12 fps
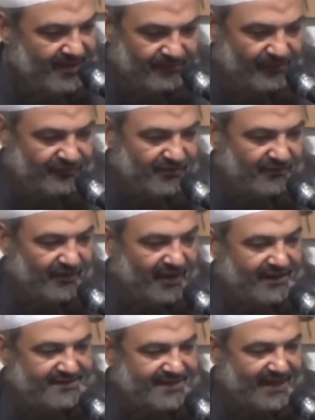The Prophet of
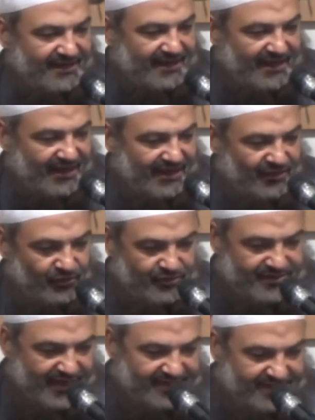Allah, he said, he
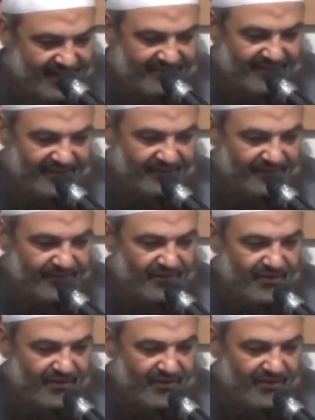will say something